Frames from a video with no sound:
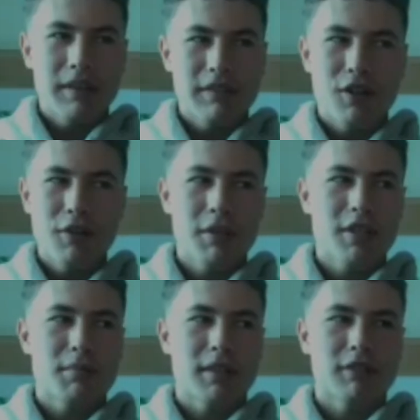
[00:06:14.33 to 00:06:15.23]
We haven't heard
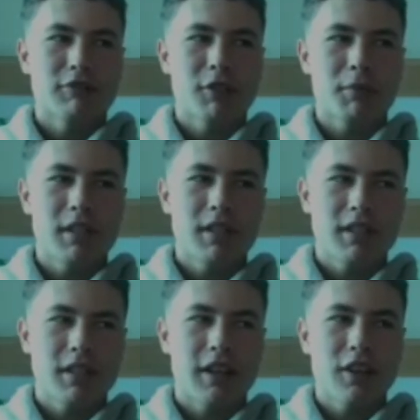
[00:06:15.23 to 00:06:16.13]
much about the rugby
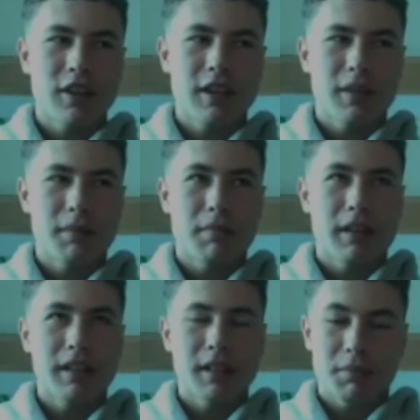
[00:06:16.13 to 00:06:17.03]
yet. I know
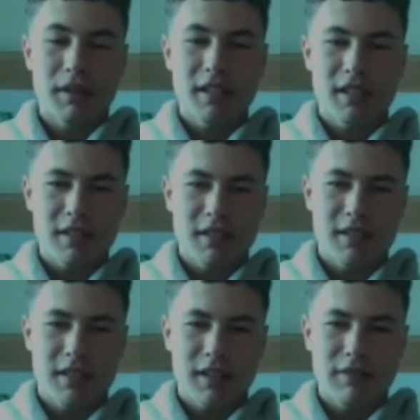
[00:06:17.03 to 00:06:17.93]
I think the preseason
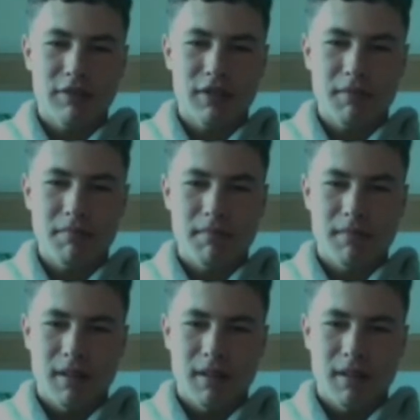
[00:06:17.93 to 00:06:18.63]
started for them.